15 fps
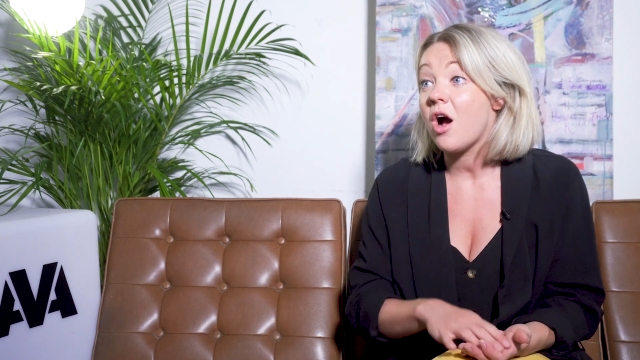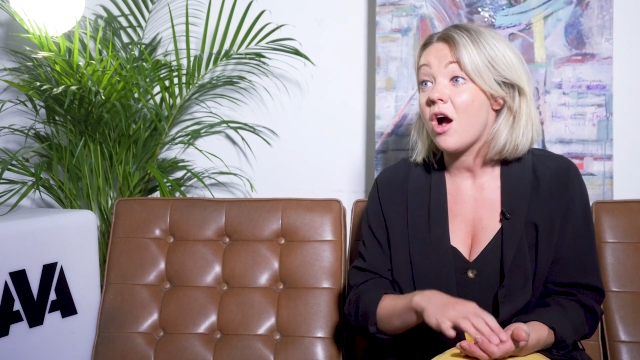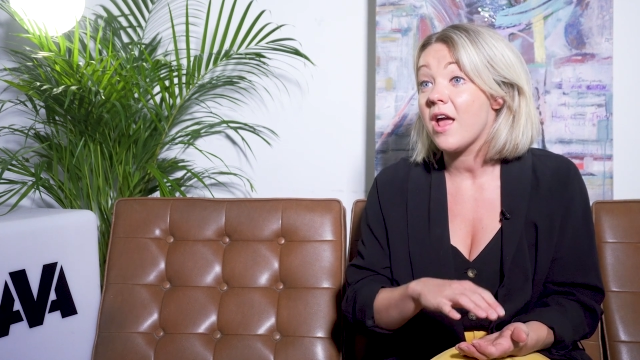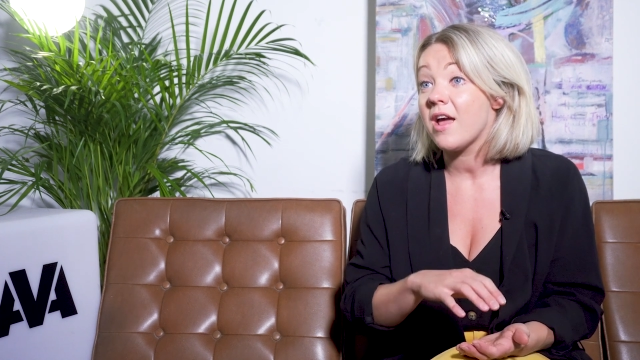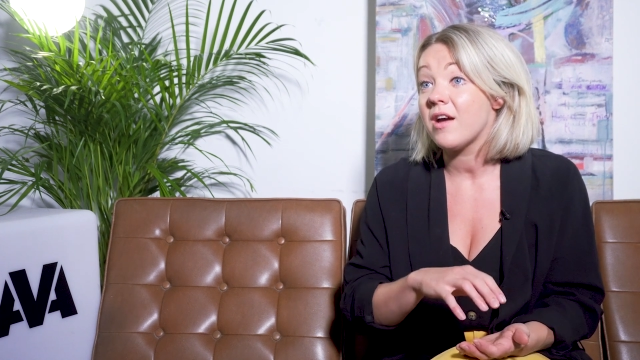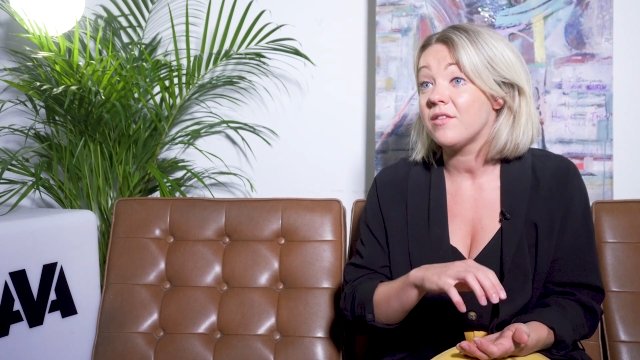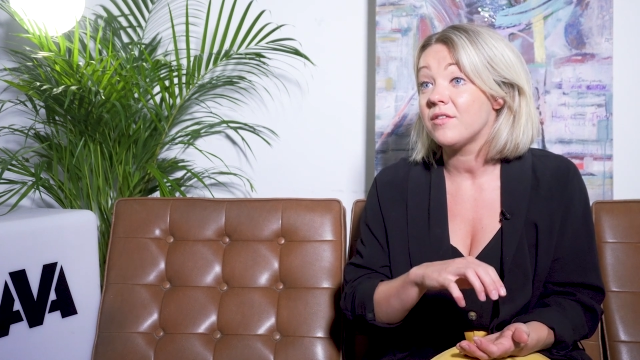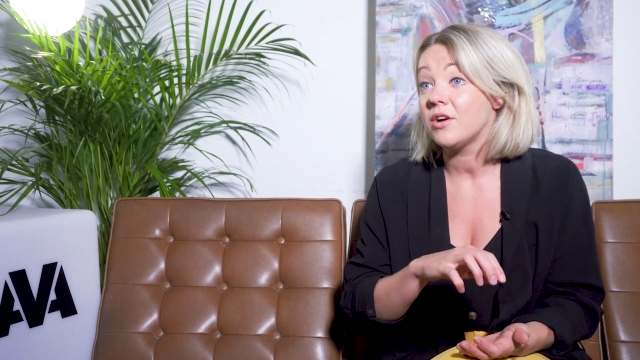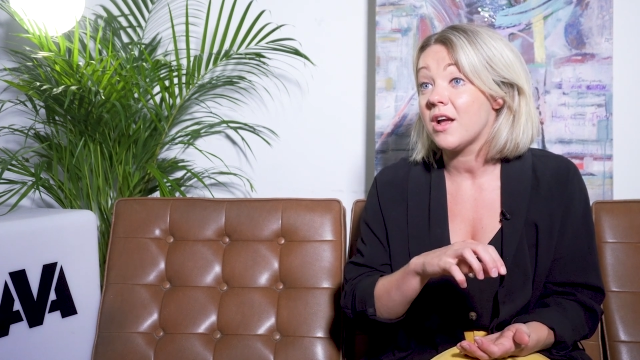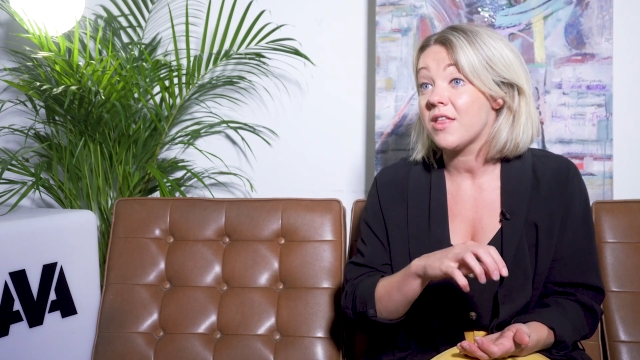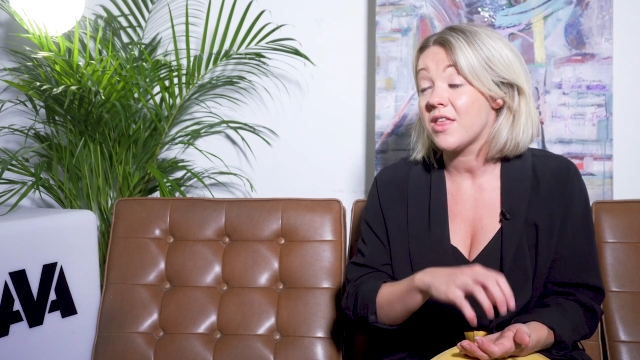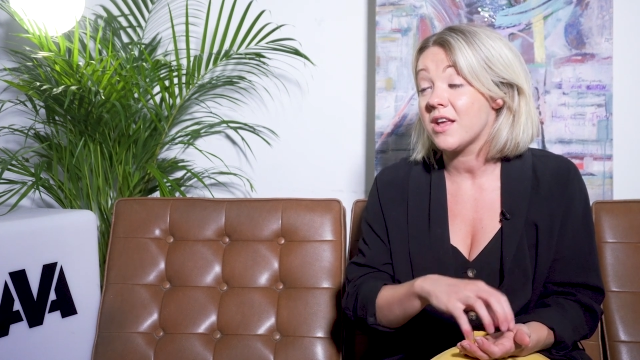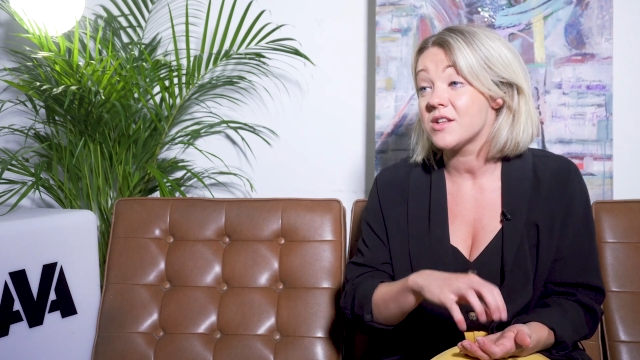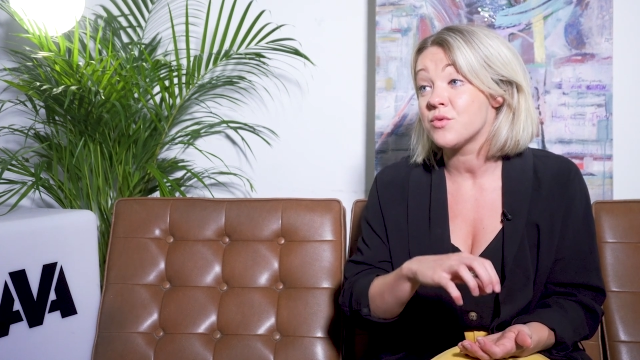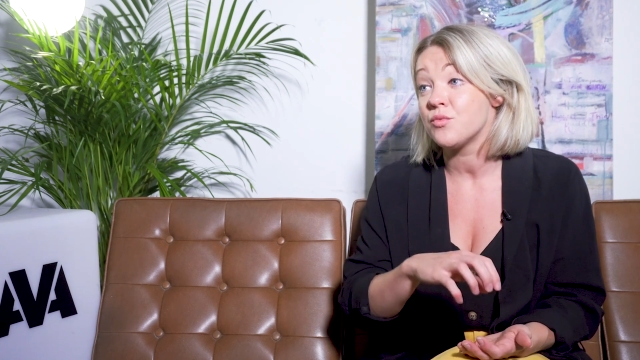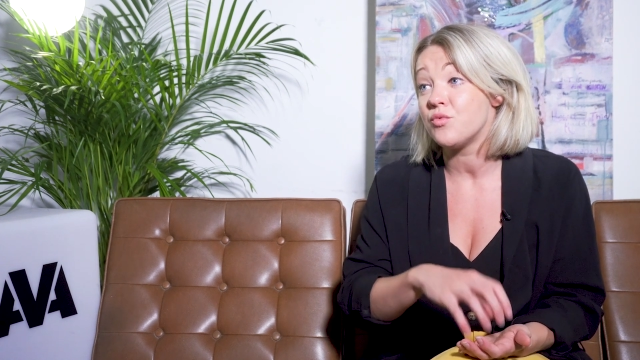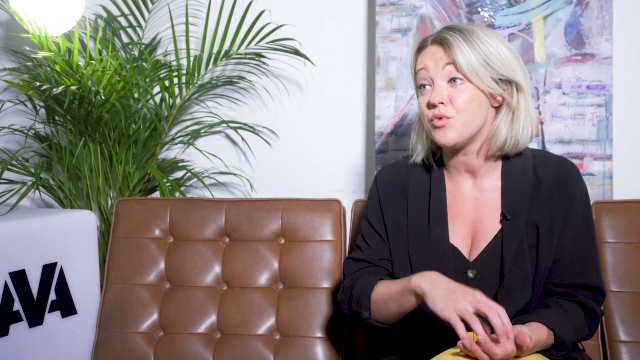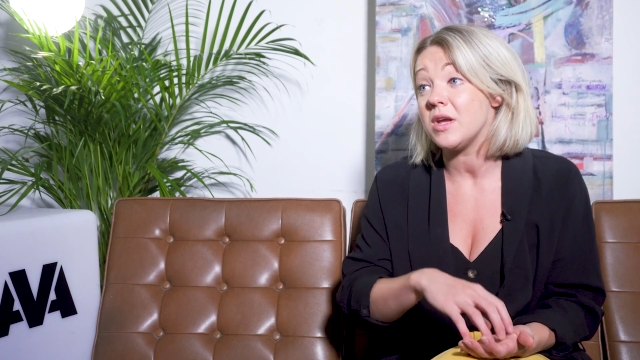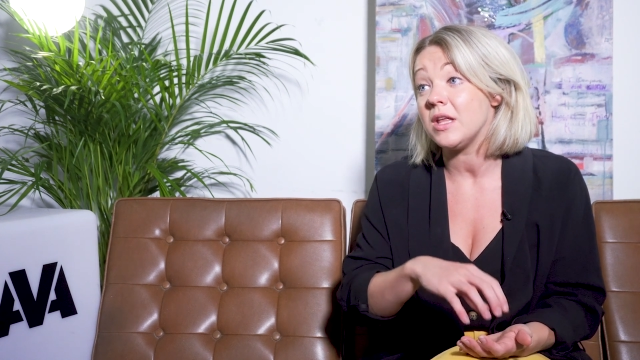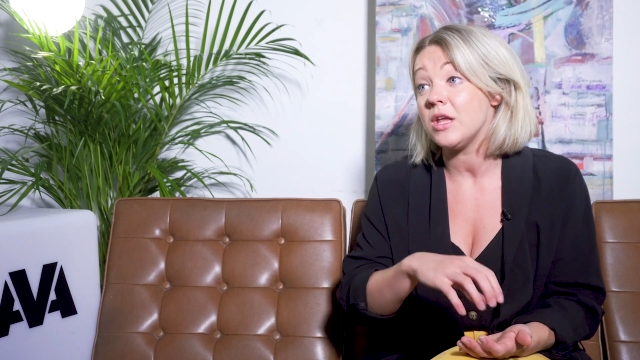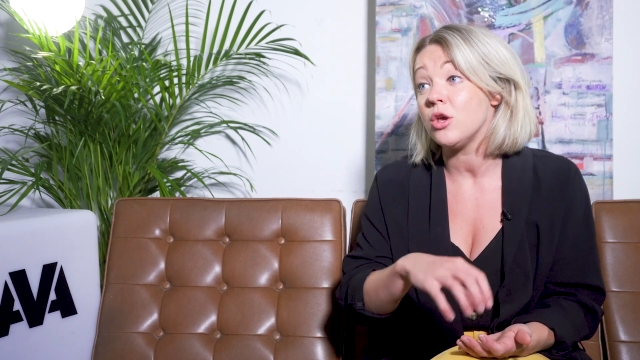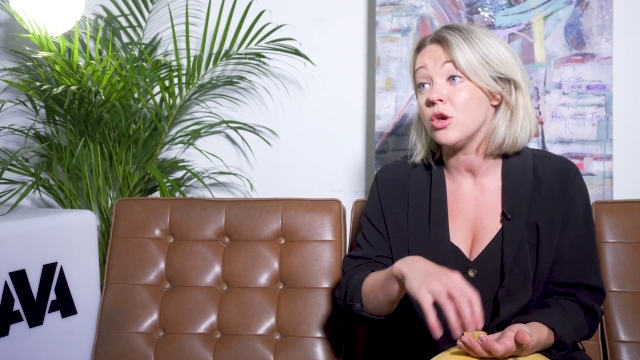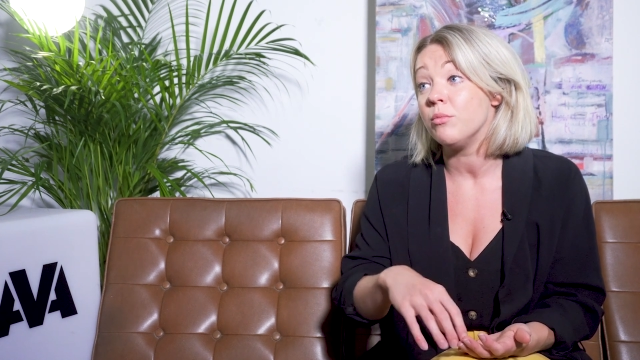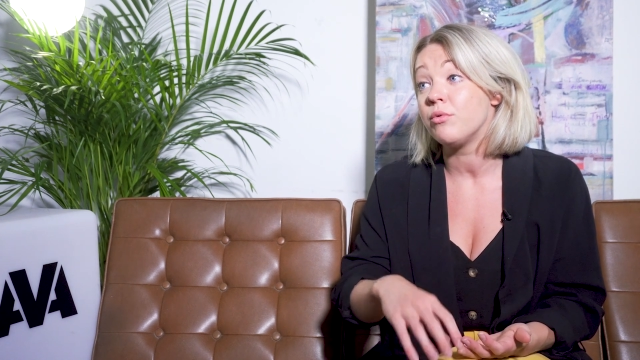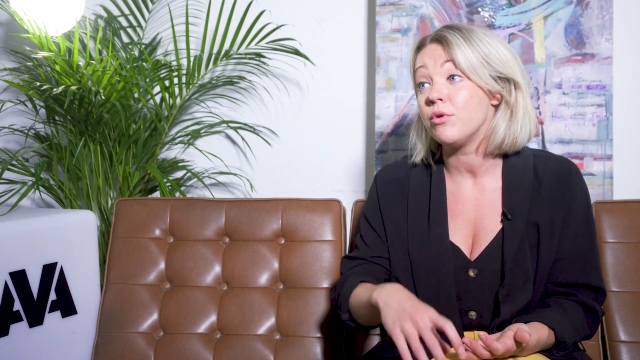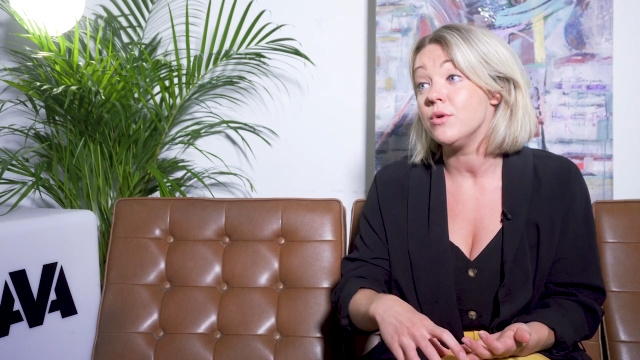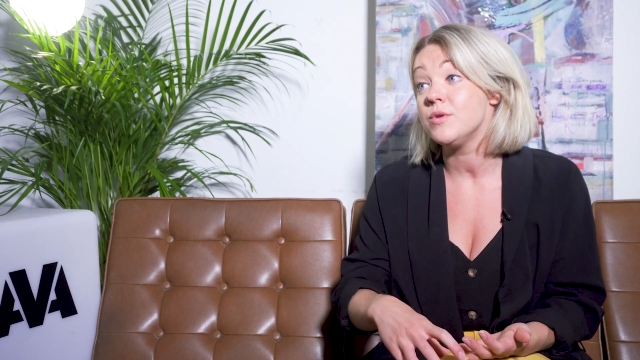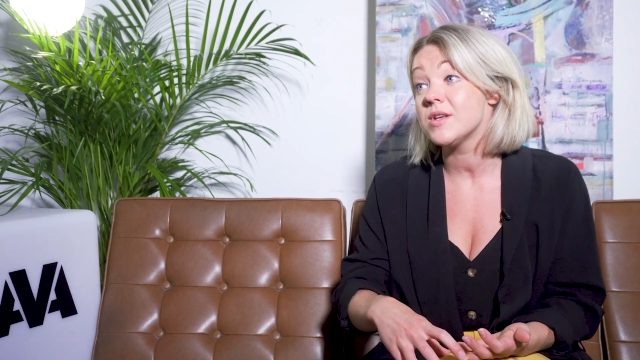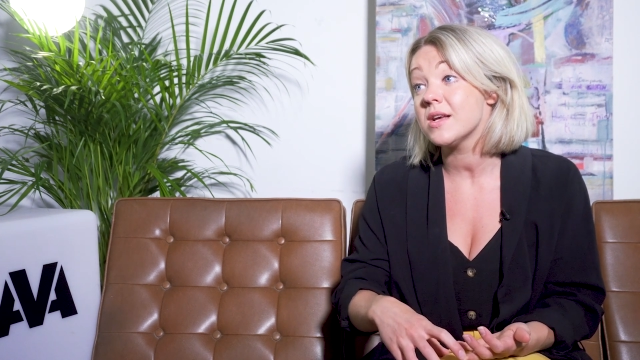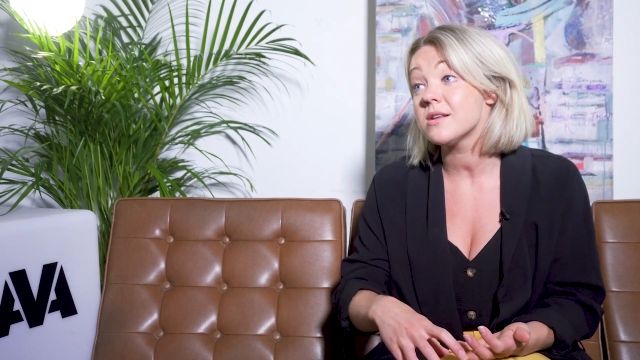However, I think it's a really good
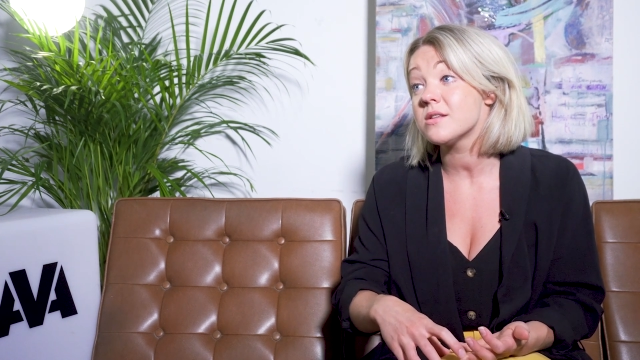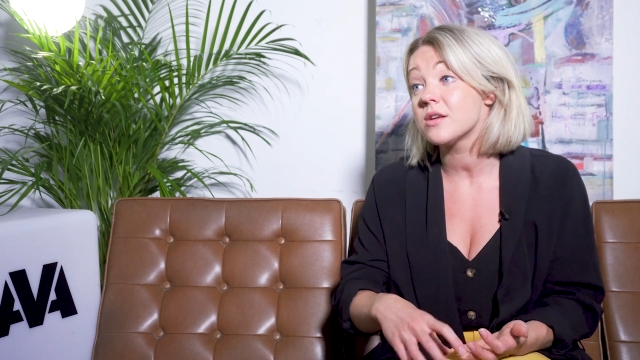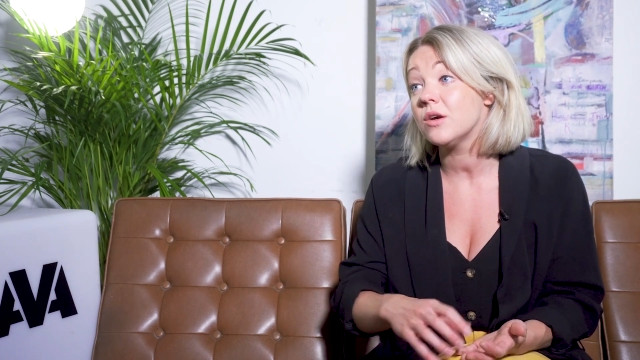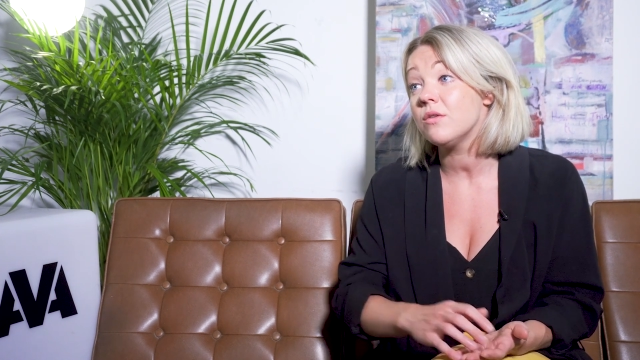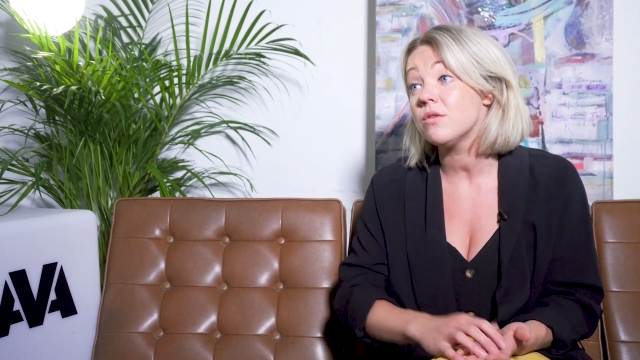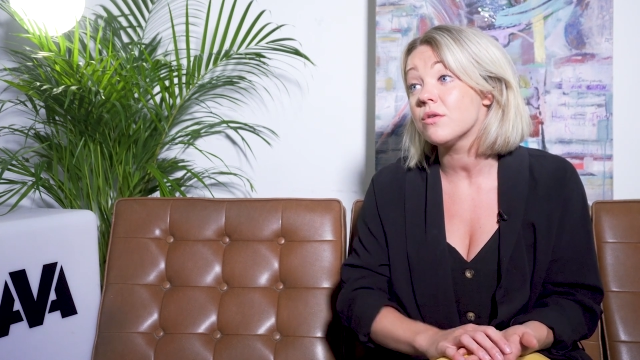process to go